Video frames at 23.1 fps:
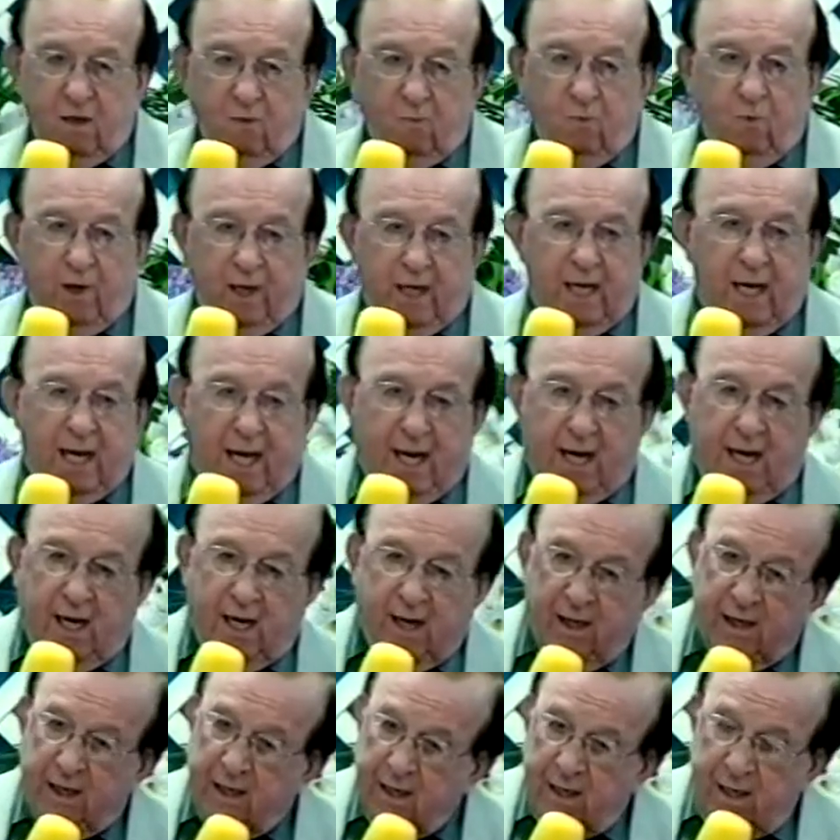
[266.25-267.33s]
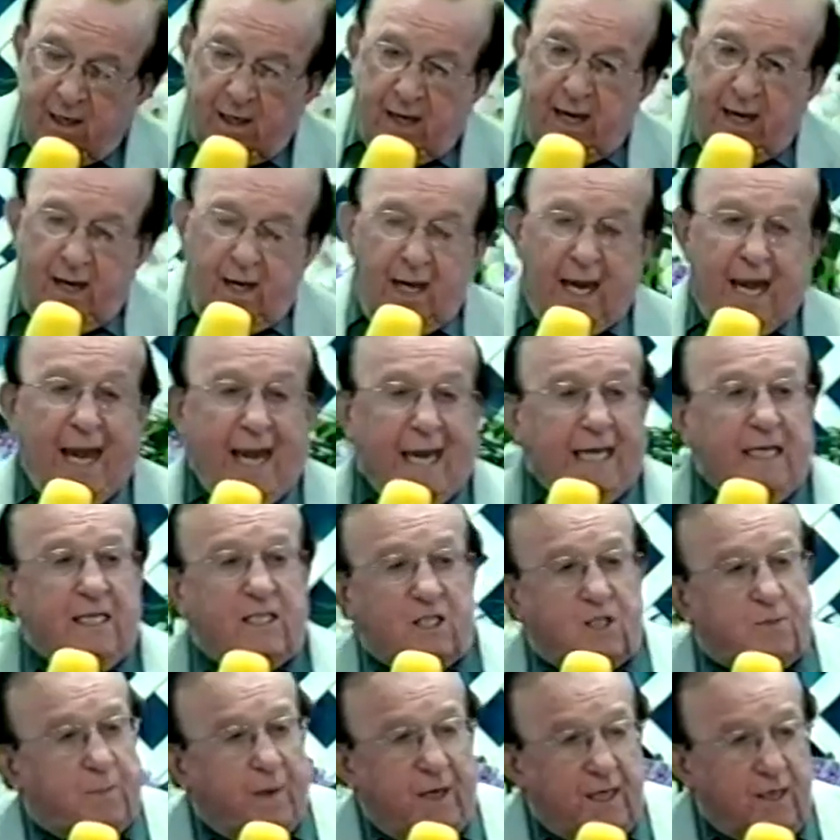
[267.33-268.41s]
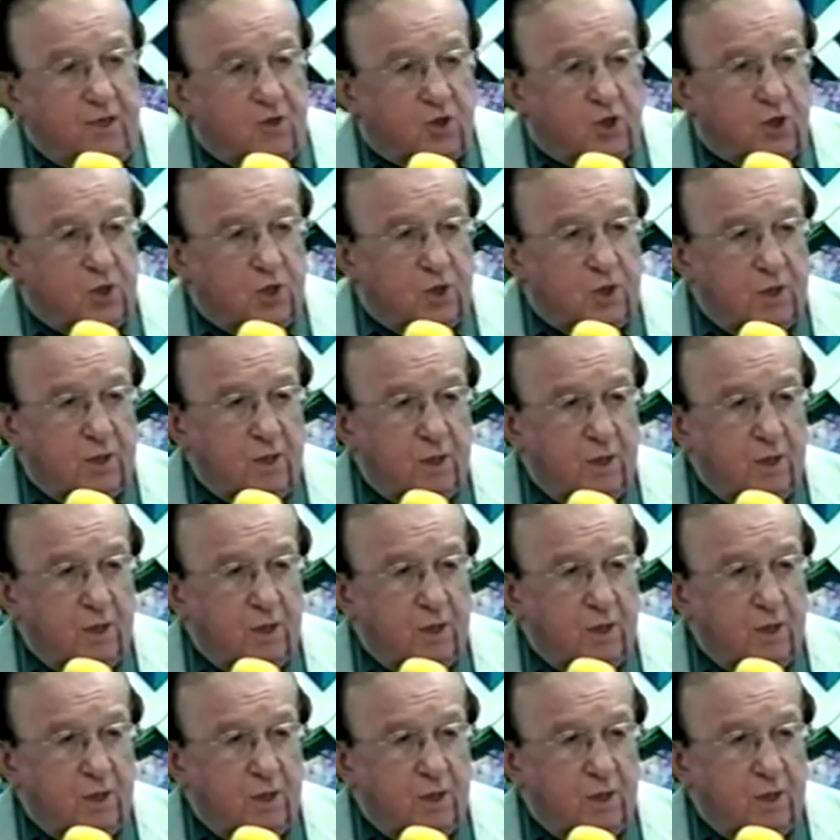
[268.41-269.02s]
we are hate speech.